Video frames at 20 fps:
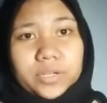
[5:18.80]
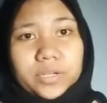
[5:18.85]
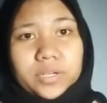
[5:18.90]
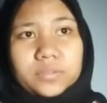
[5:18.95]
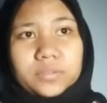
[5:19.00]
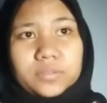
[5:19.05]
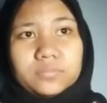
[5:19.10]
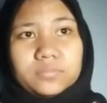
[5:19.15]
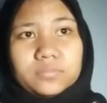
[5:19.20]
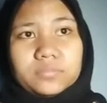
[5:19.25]

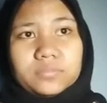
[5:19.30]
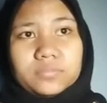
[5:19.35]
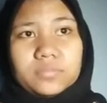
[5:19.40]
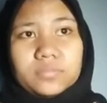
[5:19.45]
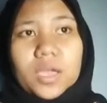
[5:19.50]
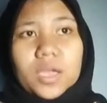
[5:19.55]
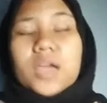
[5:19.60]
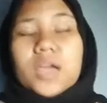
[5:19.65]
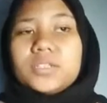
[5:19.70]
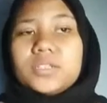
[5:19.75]
The
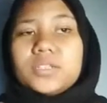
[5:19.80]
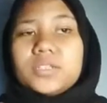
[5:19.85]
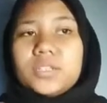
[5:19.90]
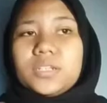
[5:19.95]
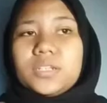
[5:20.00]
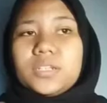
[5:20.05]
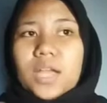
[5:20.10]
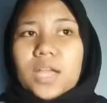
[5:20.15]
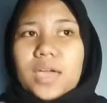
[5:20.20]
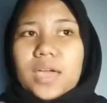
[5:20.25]
night was
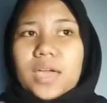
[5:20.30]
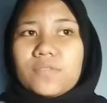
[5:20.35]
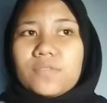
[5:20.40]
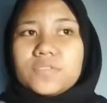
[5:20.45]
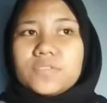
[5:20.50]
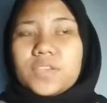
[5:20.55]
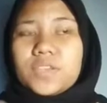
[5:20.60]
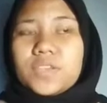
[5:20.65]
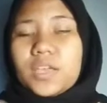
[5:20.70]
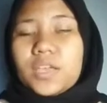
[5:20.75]
getting
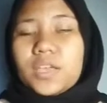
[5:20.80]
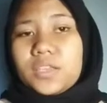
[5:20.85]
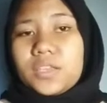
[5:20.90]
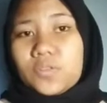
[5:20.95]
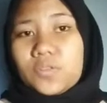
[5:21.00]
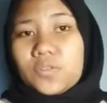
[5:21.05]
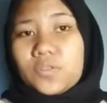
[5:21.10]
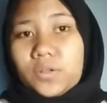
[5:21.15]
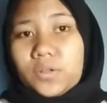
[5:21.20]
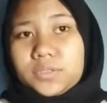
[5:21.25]
colder
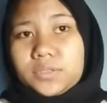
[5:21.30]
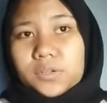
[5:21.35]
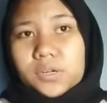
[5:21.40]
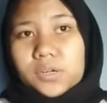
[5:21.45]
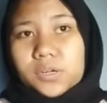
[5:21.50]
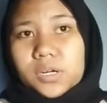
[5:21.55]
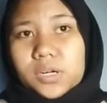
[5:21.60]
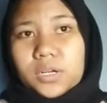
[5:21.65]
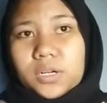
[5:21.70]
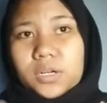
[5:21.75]

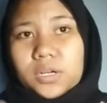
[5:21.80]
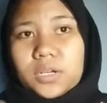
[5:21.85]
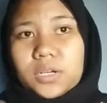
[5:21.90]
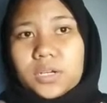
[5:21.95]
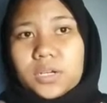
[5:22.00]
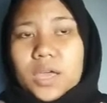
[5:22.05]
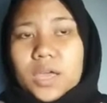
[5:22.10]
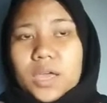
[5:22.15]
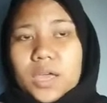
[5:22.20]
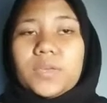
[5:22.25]
because
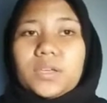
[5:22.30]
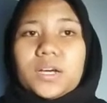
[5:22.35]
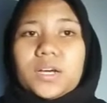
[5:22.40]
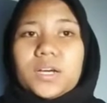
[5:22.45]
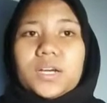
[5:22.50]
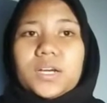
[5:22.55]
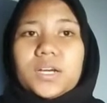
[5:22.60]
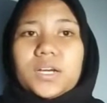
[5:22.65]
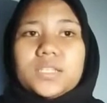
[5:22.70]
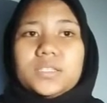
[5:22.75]
the
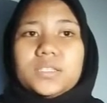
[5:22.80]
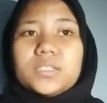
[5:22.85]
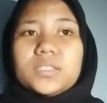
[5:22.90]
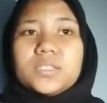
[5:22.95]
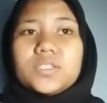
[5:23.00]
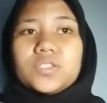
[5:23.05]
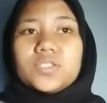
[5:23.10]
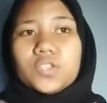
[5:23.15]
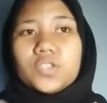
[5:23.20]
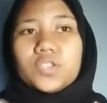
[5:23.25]
snow
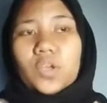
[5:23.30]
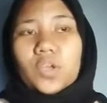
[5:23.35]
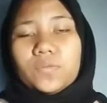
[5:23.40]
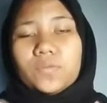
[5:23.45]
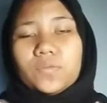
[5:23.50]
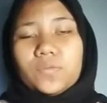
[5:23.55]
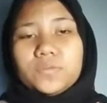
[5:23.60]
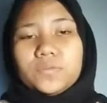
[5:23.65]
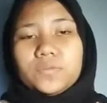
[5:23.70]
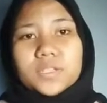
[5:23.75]
didn't stop
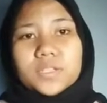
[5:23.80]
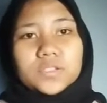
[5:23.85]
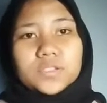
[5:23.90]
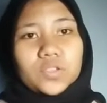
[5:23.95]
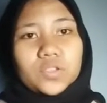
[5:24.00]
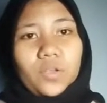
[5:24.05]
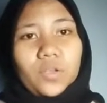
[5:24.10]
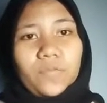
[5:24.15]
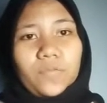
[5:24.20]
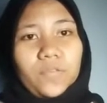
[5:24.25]

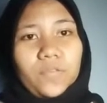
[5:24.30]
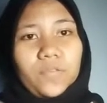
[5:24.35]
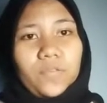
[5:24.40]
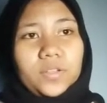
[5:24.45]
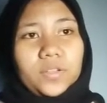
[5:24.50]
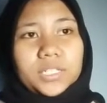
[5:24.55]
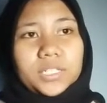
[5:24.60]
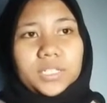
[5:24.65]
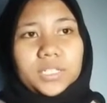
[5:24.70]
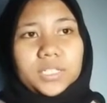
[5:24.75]
falling.
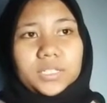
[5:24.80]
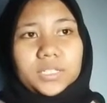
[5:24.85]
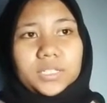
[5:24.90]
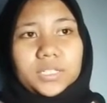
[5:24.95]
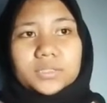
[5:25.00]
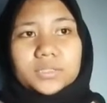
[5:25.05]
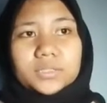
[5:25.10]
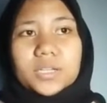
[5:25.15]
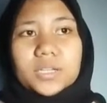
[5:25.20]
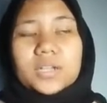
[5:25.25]
The
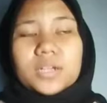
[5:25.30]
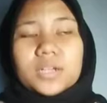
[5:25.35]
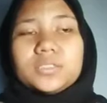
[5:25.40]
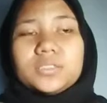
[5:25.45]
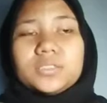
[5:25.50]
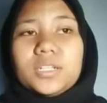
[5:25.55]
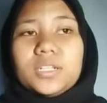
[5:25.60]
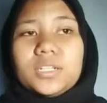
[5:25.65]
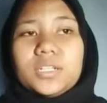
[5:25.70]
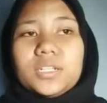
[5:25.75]
little
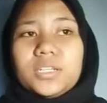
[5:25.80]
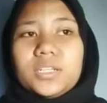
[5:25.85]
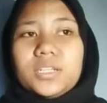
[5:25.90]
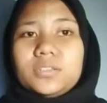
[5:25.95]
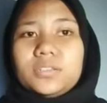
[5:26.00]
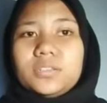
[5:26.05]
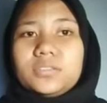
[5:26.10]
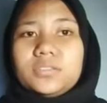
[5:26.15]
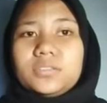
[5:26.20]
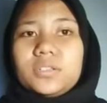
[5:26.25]
girl
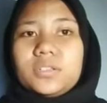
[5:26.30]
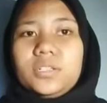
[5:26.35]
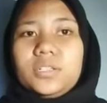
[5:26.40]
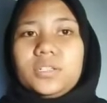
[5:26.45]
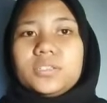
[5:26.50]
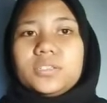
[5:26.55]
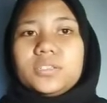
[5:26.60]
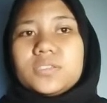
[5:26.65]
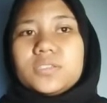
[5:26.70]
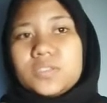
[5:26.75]

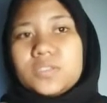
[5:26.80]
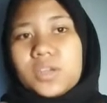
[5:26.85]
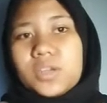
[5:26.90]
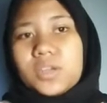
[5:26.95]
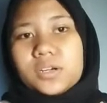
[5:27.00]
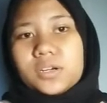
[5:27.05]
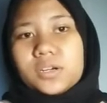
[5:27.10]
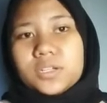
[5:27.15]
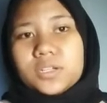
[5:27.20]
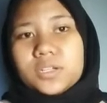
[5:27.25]
started to
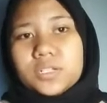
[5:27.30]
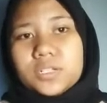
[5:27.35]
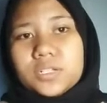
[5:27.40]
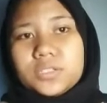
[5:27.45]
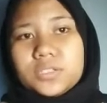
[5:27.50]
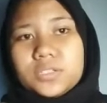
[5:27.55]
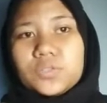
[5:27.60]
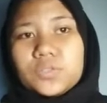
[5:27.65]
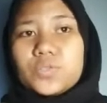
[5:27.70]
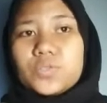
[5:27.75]
shiver.